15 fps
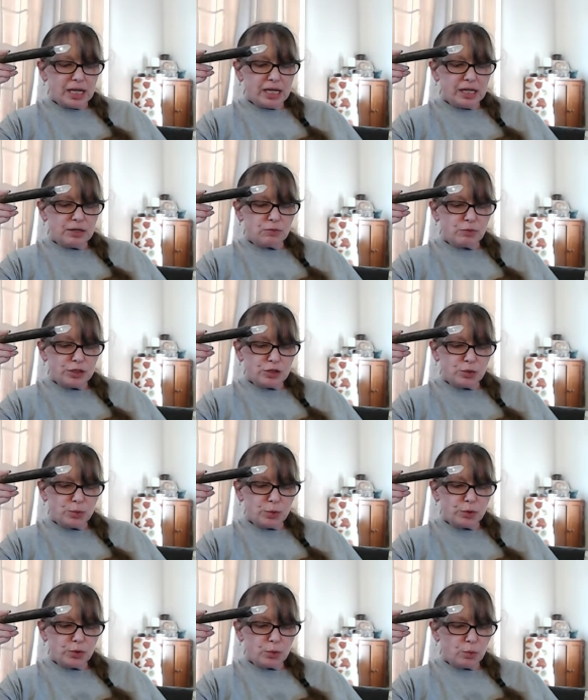In
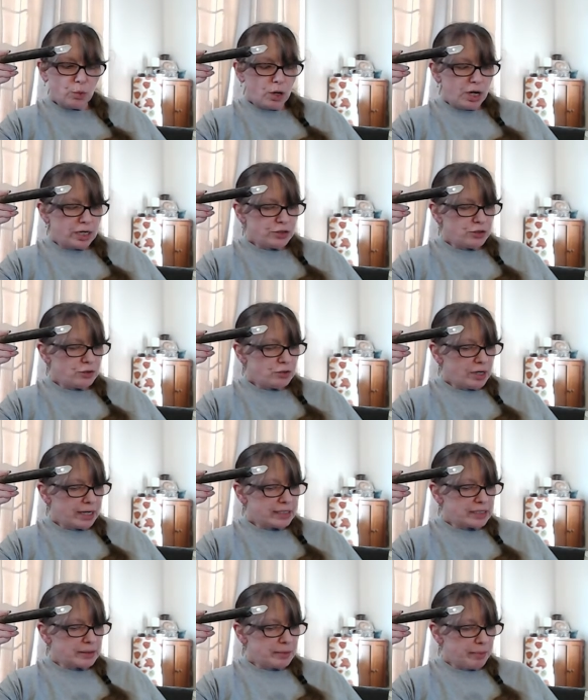ritual, the wand
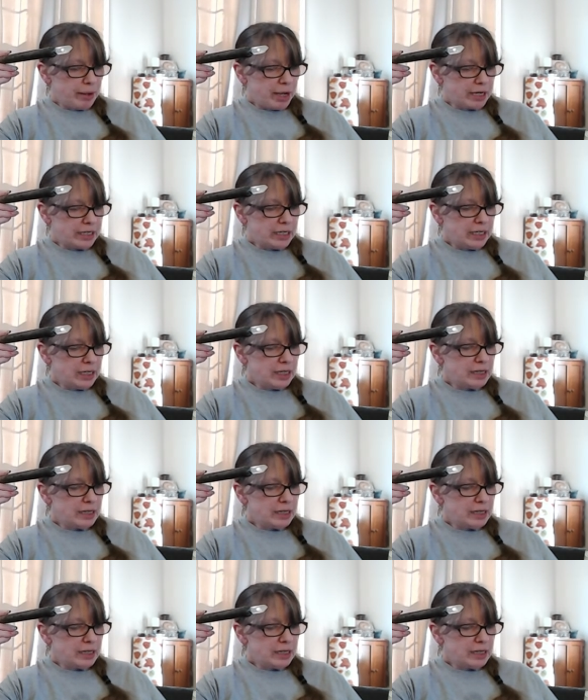unites the body,